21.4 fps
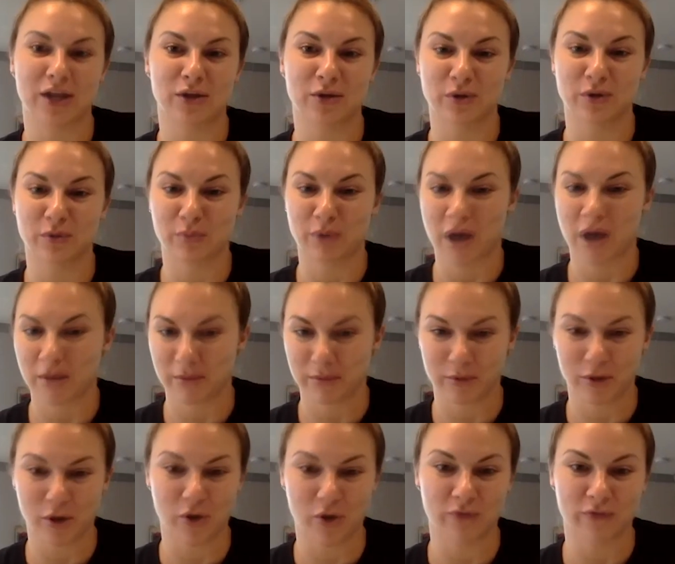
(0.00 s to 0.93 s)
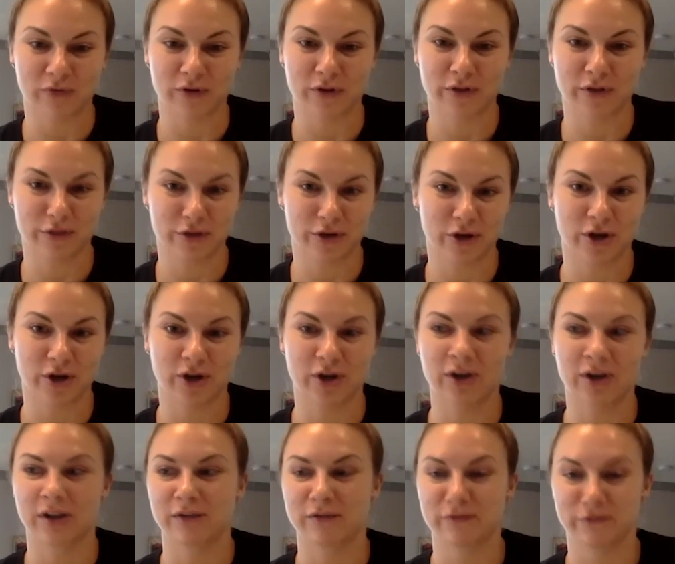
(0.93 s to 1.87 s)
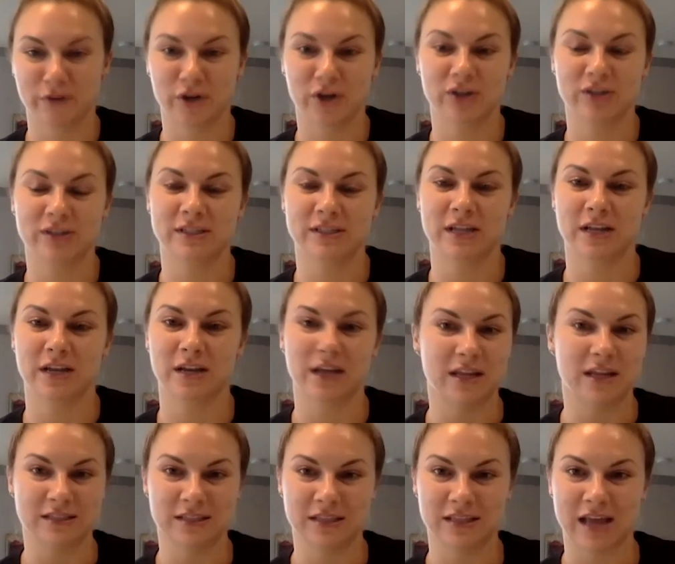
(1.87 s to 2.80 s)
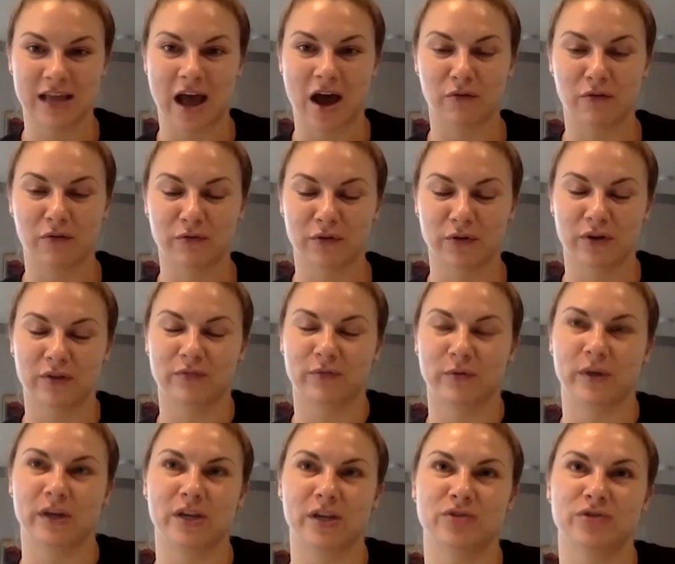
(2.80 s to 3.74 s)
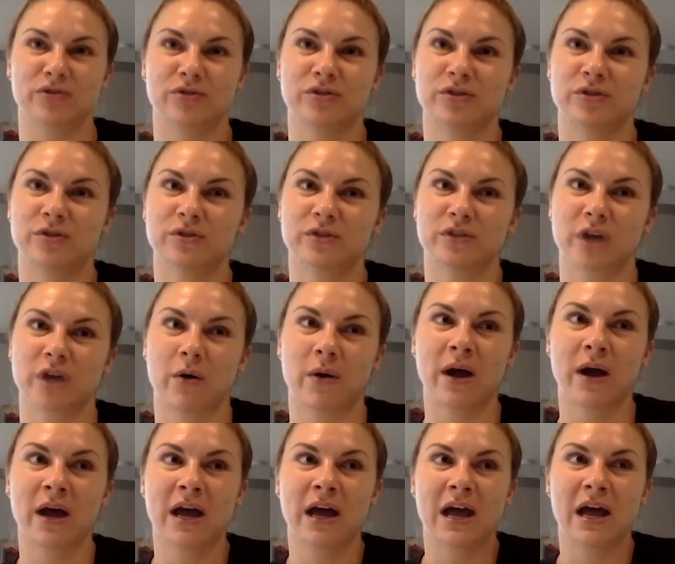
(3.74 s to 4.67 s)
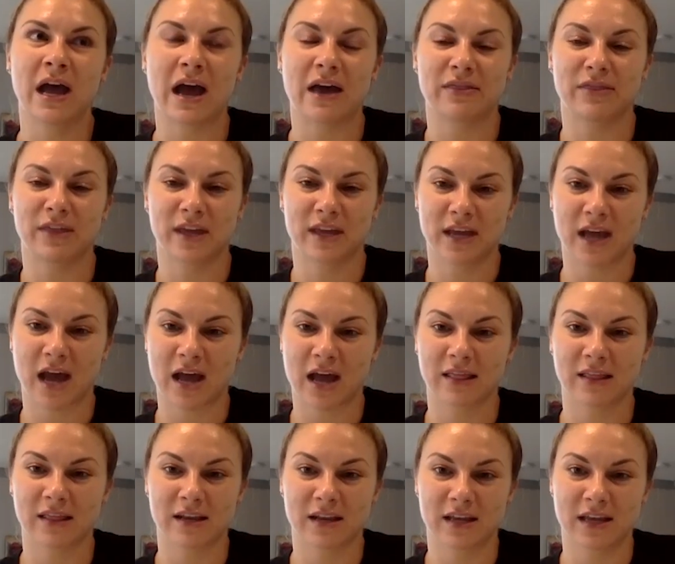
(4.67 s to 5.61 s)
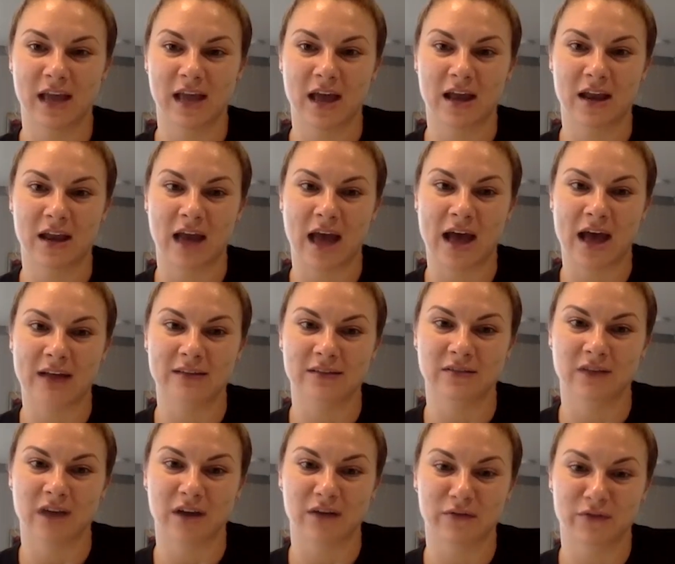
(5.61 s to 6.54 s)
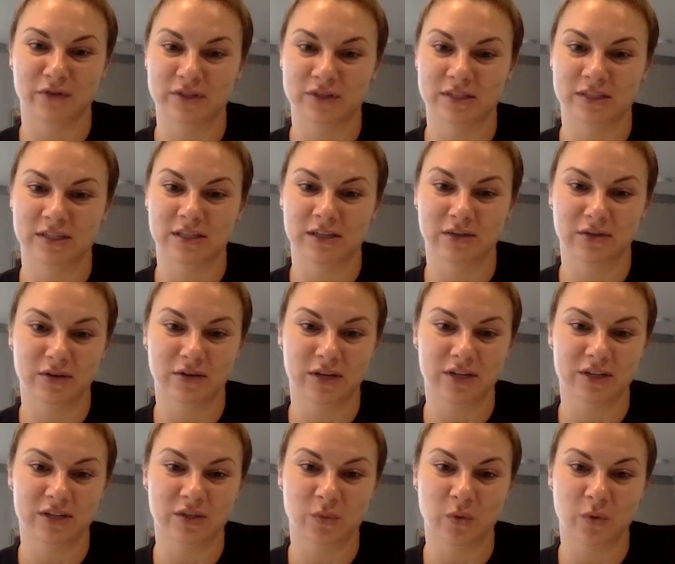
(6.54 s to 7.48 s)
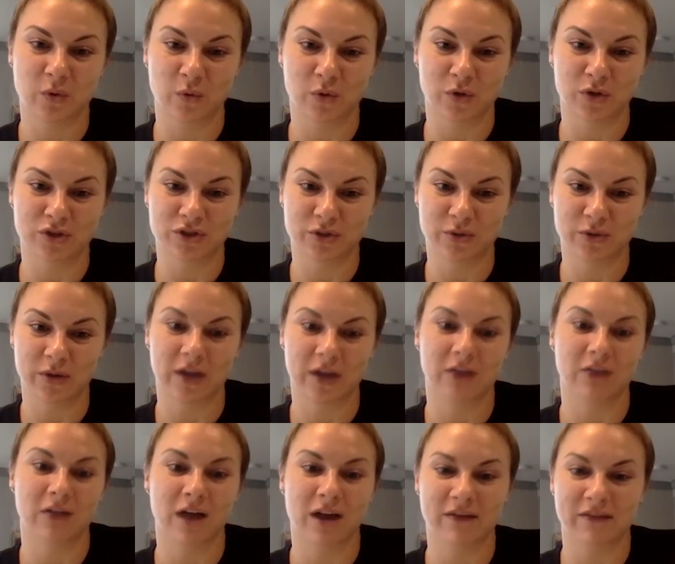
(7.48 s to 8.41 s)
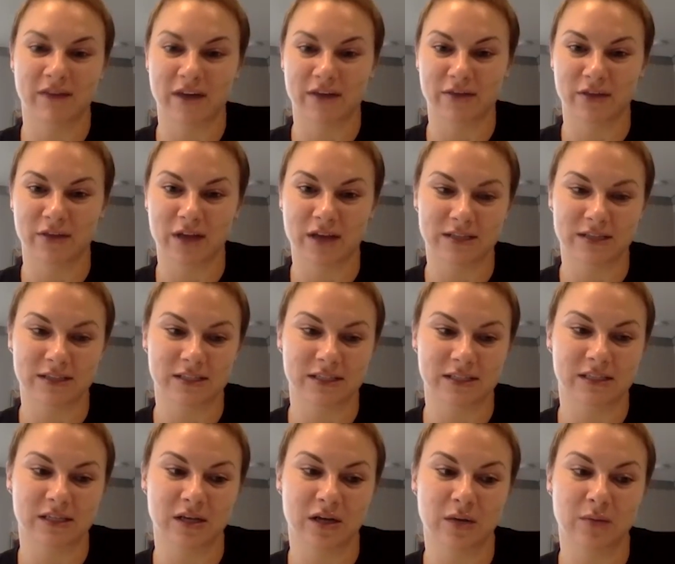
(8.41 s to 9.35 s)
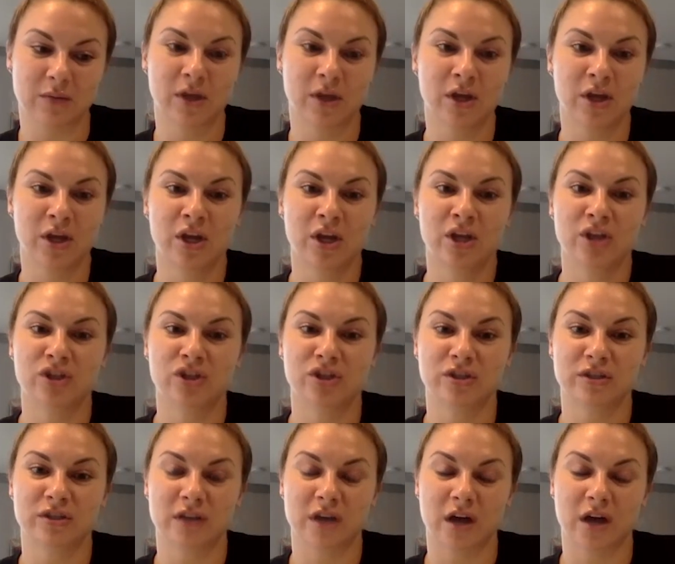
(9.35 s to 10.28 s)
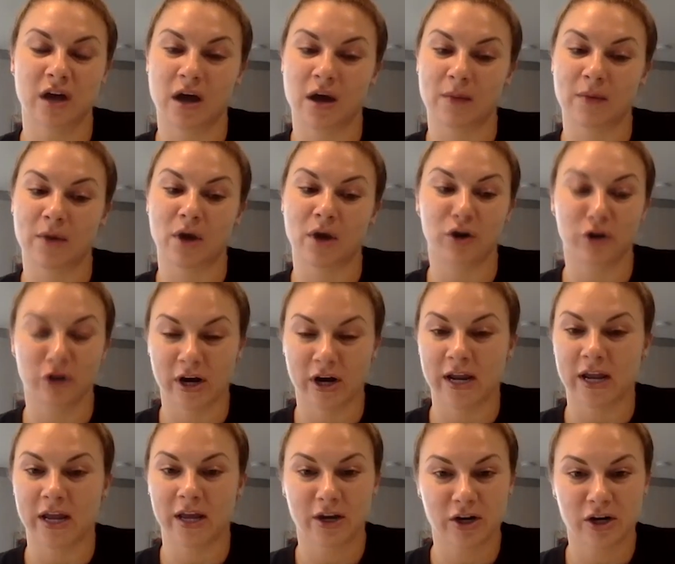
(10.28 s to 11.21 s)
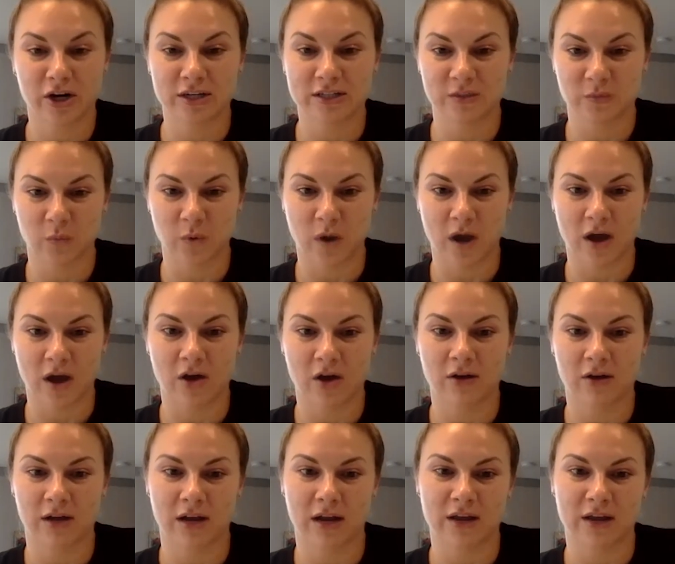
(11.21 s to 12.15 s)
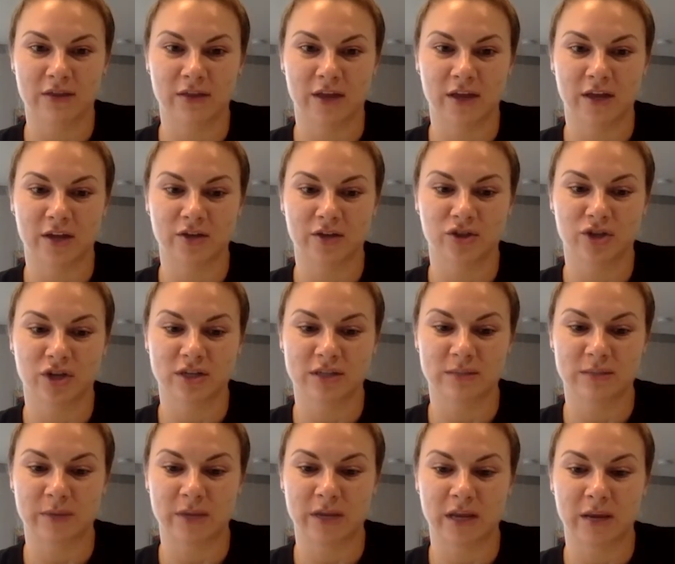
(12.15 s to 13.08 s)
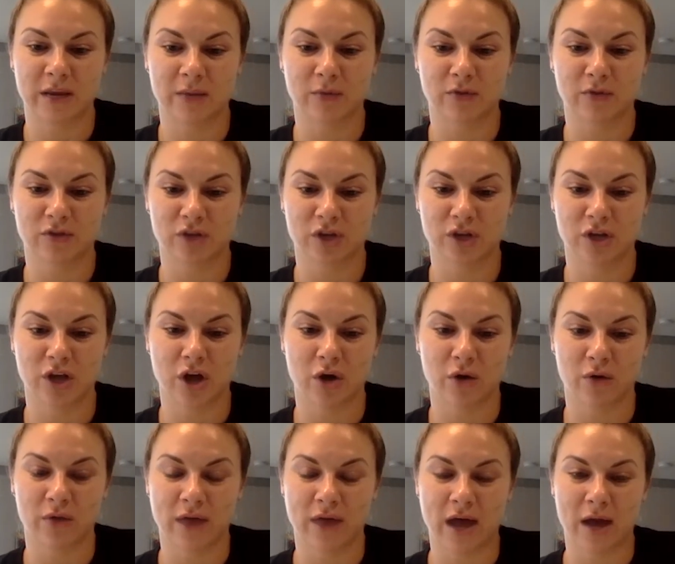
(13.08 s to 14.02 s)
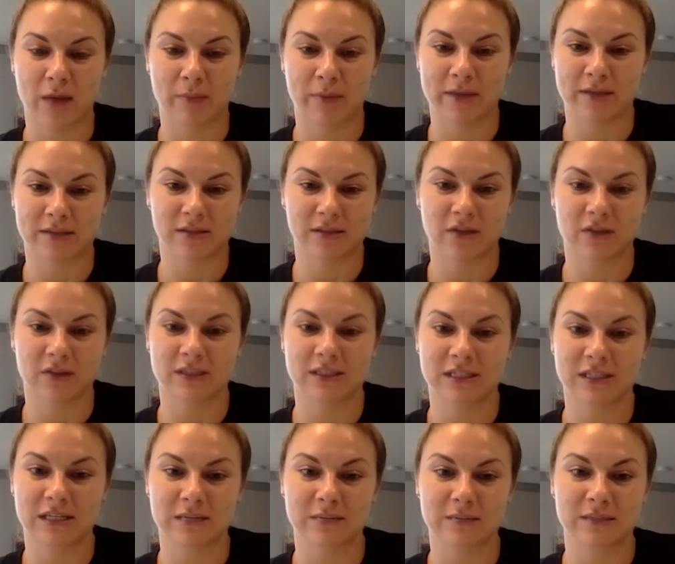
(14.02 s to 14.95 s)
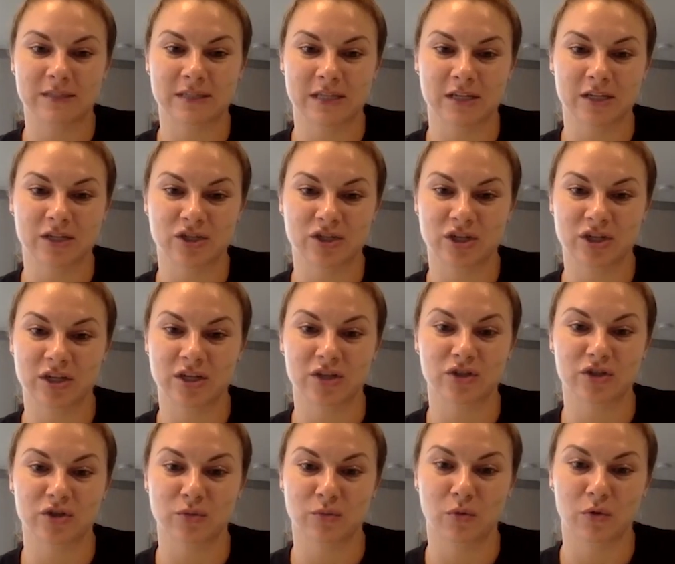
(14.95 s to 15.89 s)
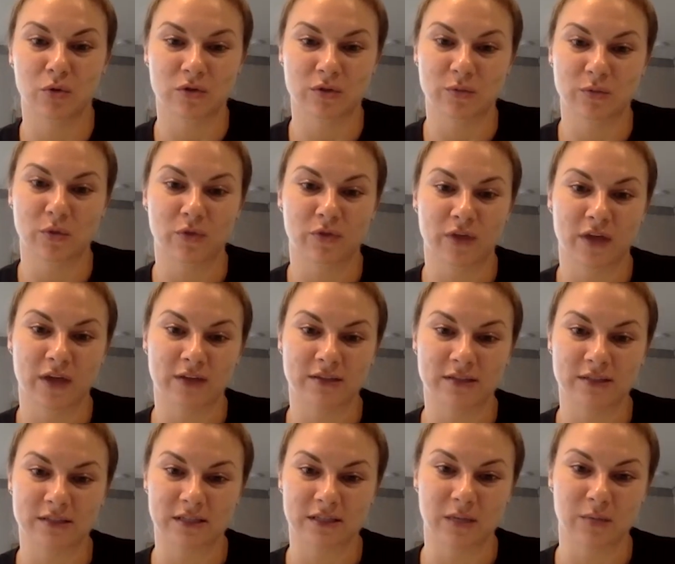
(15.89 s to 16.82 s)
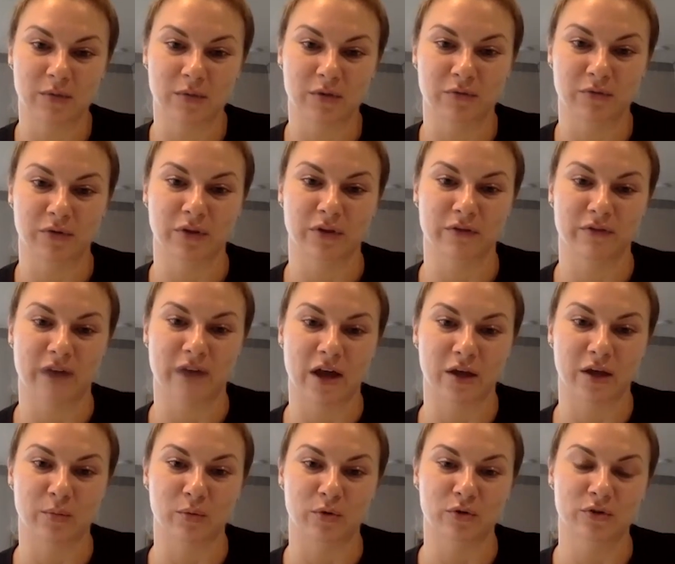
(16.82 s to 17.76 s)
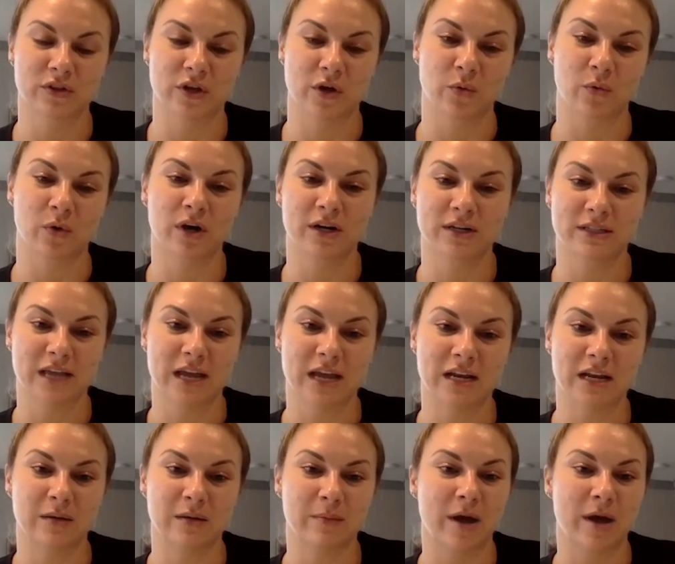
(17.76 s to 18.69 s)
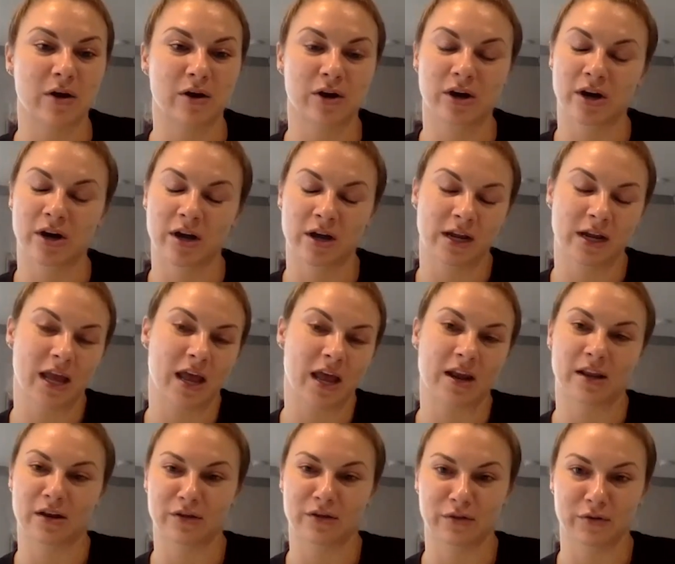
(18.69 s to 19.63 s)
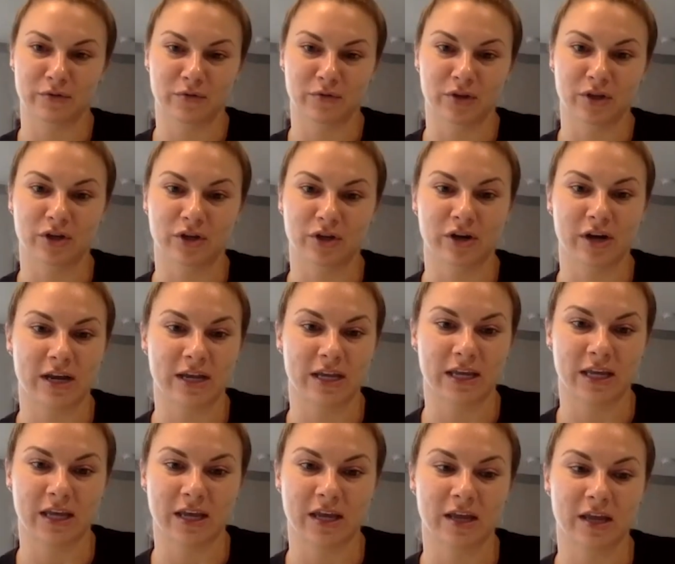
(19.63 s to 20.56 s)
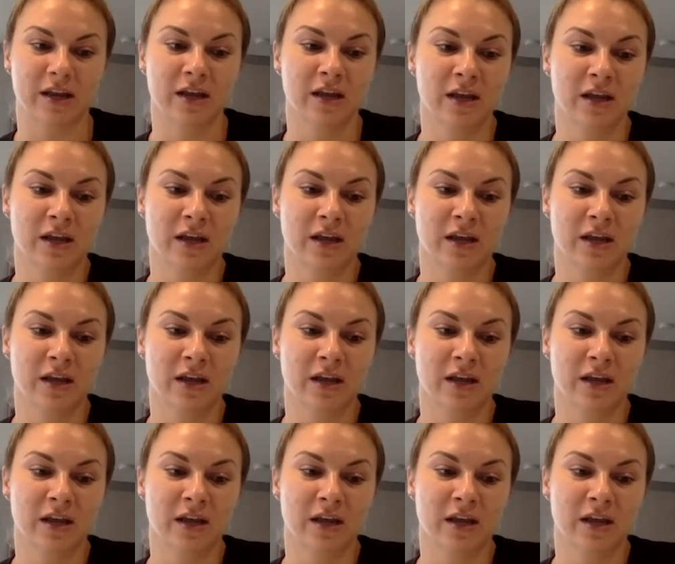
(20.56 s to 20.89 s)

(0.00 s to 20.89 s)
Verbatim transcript: you can probably go over to third and first and into the outfield if we need you to so i think kylie again adds a lot of versatility to what we're doing a lot of athleticism she's um, a great hitter as well and i think just being able to know that based on the team's needs she can do multiple things is going to be really valuable so we're excited about her again another really great kid